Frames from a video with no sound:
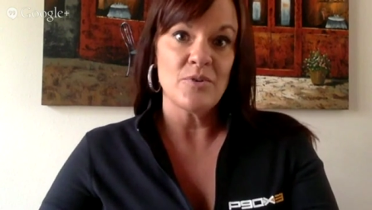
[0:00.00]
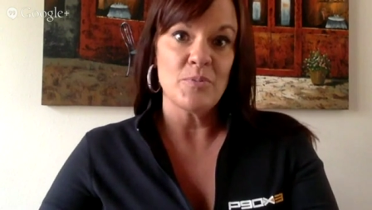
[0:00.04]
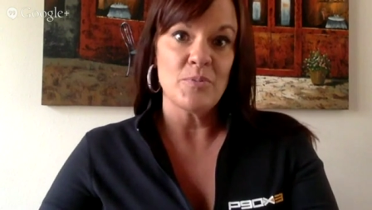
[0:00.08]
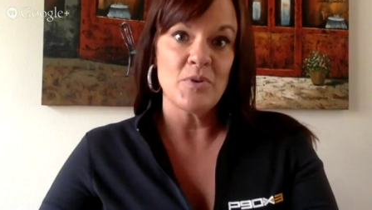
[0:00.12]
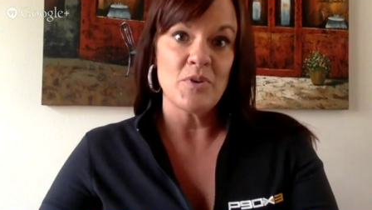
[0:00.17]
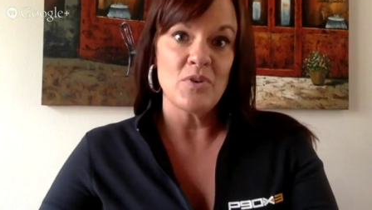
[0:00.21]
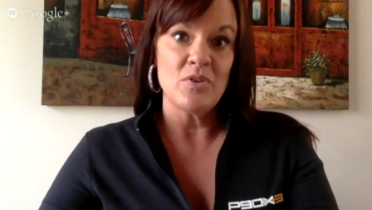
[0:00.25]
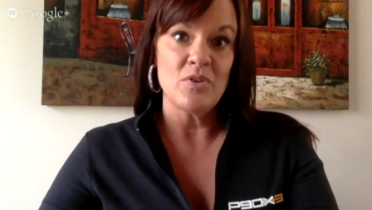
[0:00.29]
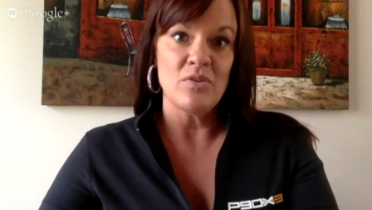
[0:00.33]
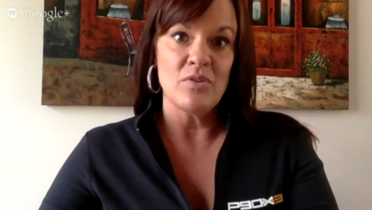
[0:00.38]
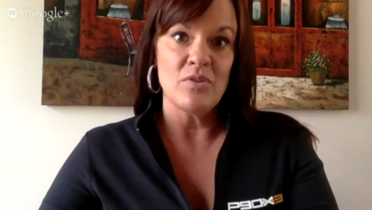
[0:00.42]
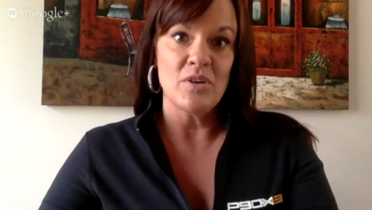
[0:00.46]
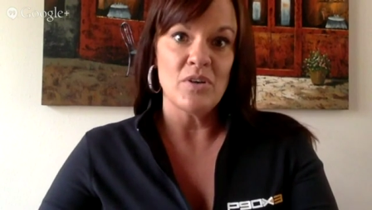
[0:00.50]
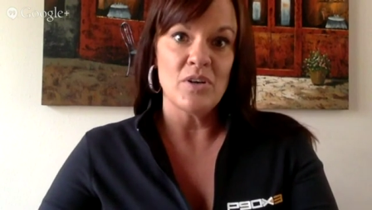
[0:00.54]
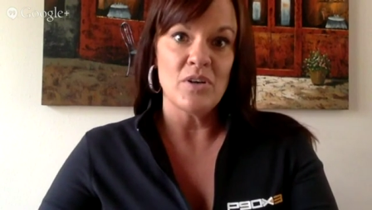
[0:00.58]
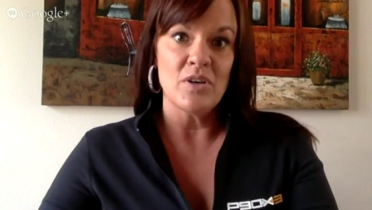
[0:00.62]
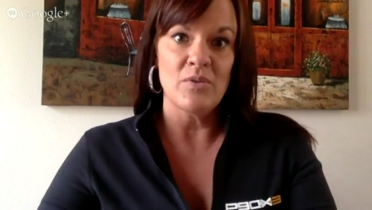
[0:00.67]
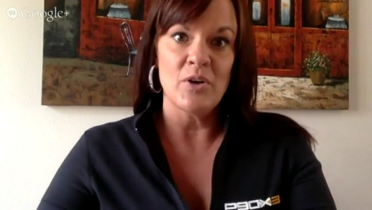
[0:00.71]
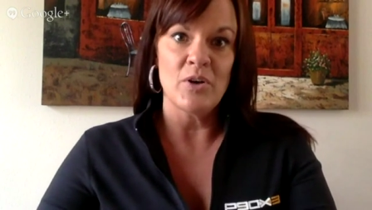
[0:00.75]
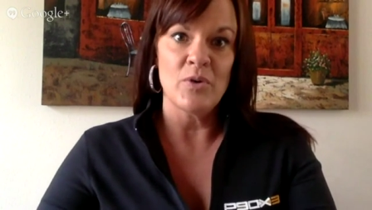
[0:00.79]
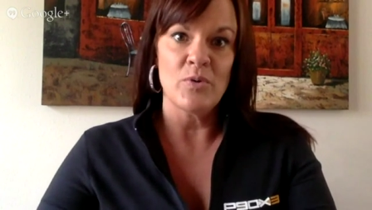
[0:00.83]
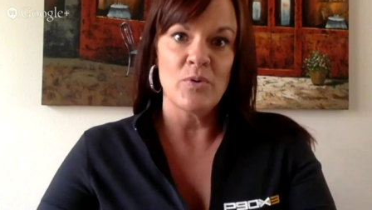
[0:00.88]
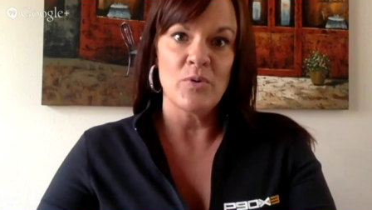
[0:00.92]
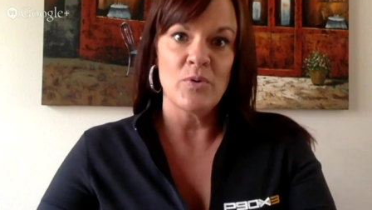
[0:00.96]
and you can
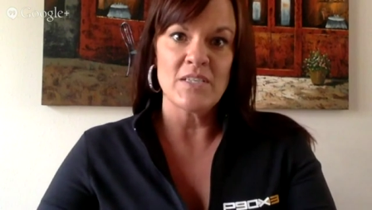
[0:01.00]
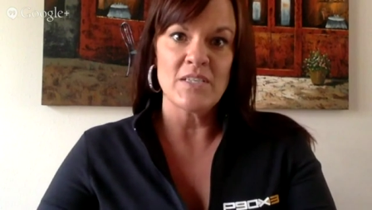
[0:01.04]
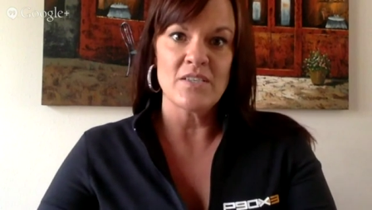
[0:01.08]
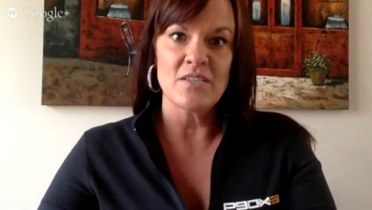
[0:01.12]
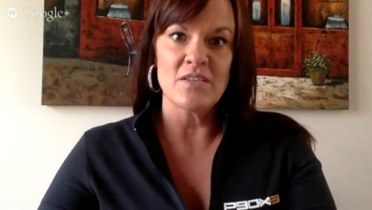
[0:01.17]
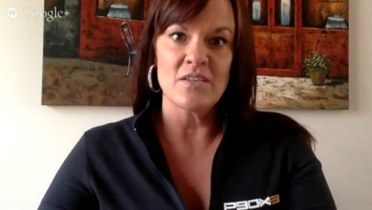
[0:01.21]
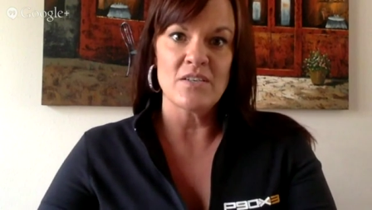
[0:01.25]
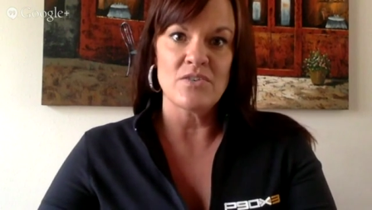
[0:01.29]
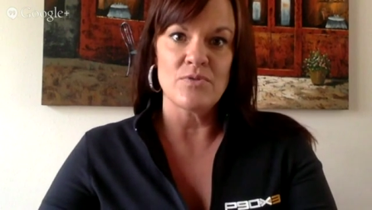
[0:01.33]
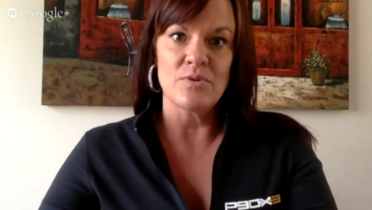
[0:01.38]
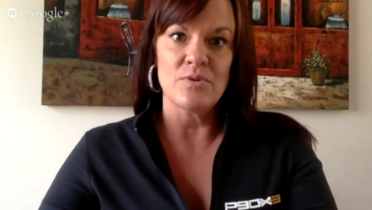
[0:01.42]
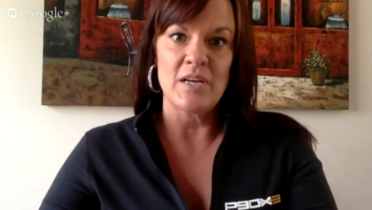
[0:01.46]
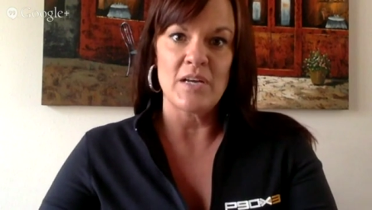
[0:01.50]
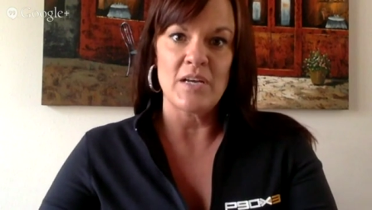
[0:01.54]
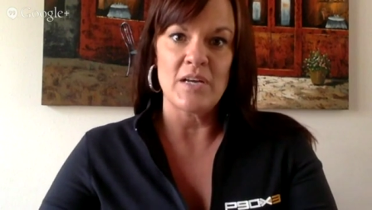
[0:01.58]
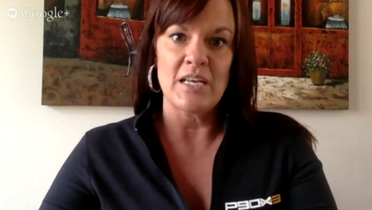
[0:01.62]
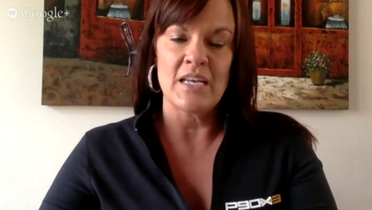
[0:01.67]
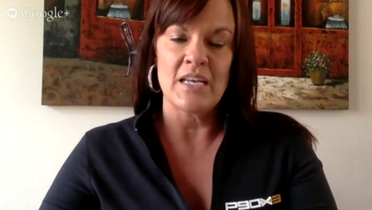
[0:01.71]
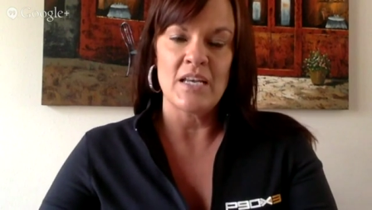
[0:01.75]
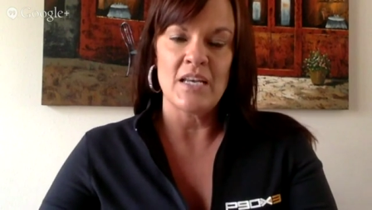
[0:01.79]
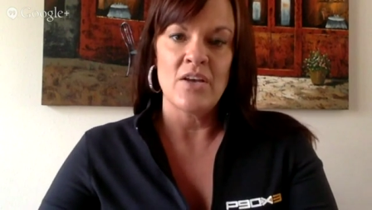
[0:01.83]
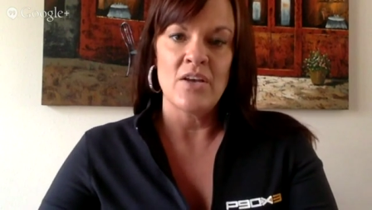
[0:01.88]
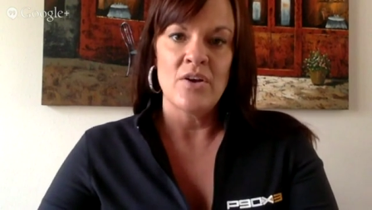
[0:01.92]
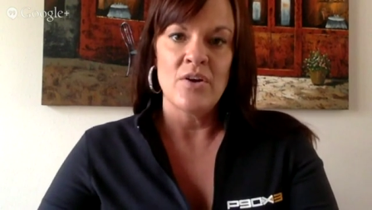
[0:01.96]
request to
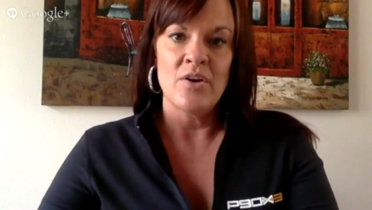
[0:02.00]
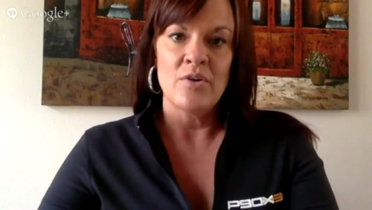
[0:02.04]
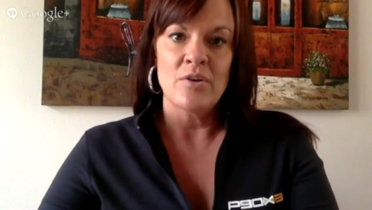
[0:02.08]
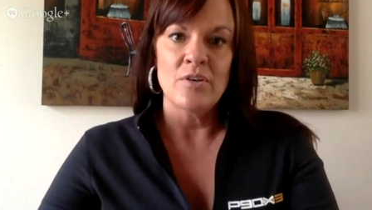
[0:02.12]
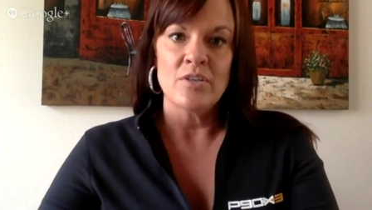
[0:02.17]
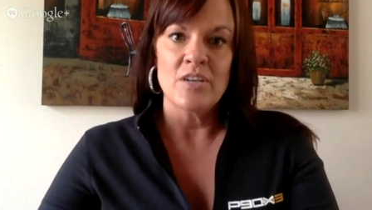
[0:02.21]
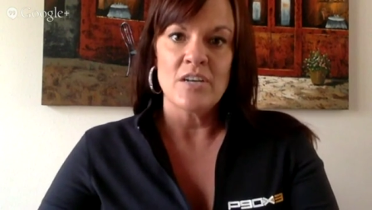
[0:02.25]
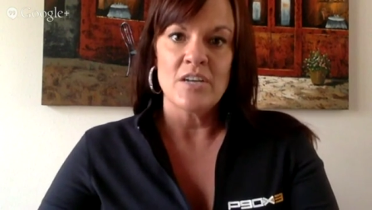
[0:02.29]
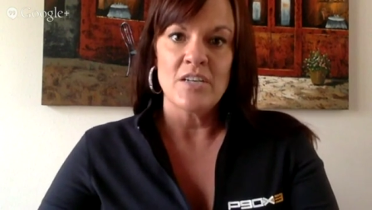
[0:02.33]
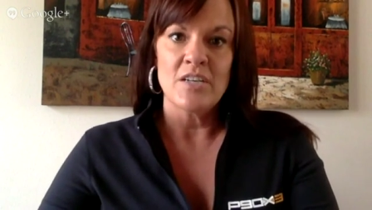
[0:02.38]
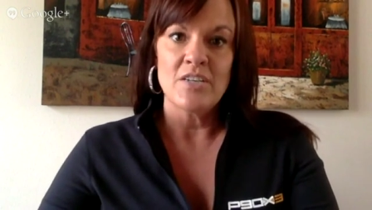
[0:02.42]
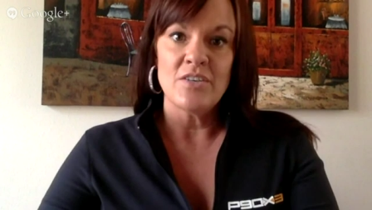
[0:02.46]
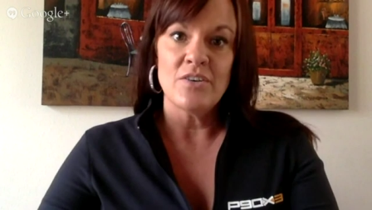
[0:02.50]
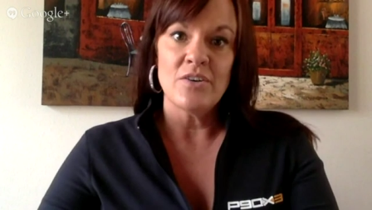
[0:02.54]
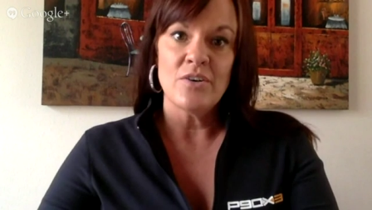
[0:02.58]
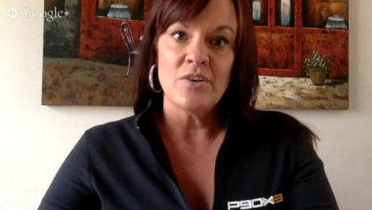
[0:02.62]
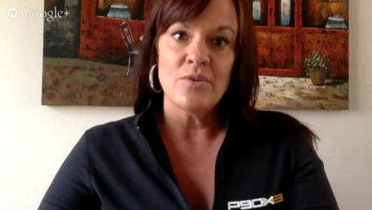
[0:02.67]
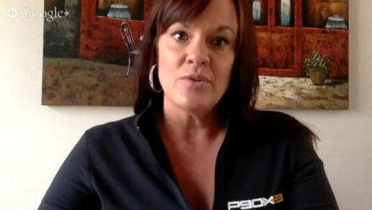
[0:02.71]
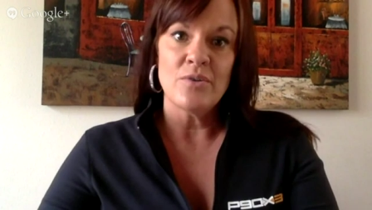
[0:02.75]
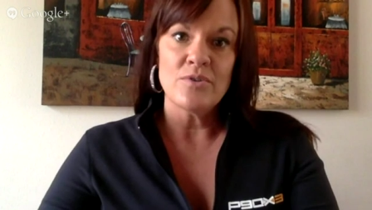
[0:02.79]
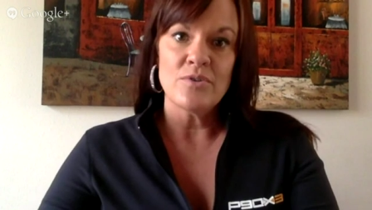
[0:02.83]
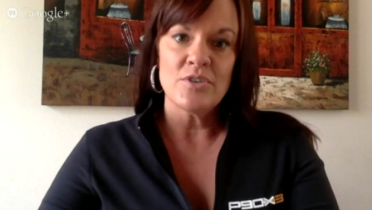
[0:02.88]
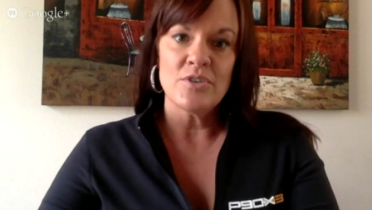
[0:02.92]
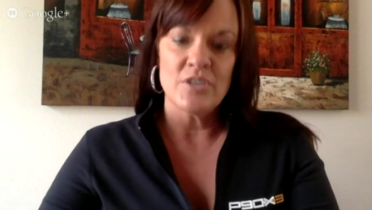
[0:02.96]
join or talk to your
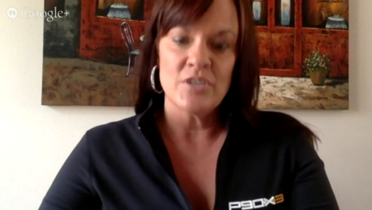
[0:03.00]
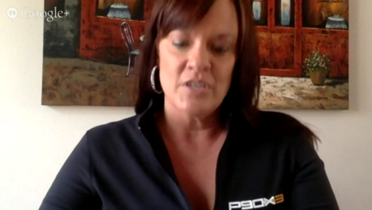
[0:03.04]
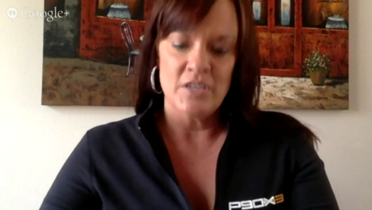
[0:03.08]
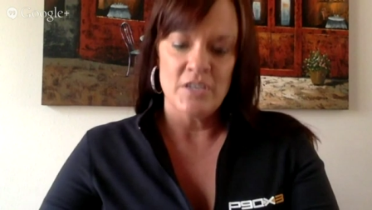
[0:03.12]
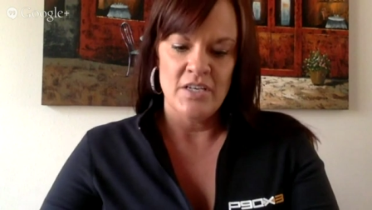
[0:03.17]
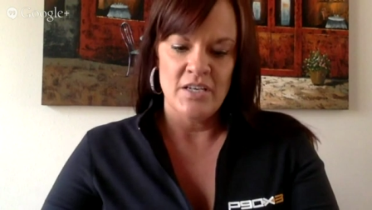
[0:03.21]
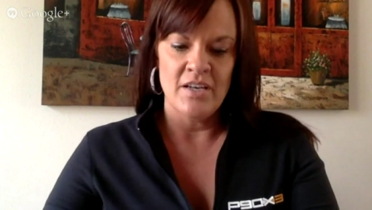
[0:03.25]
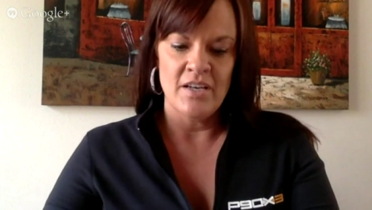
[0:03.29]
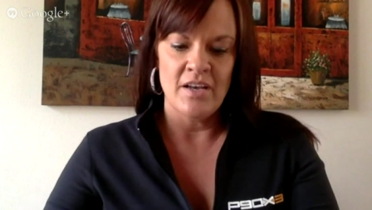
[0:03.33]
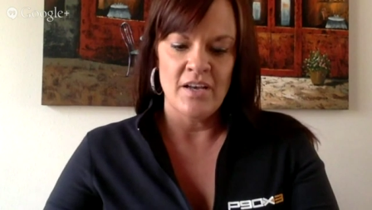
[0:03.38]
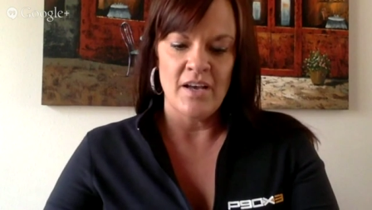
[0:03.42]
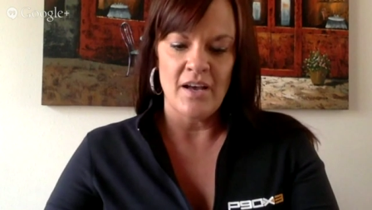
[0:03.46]
coach.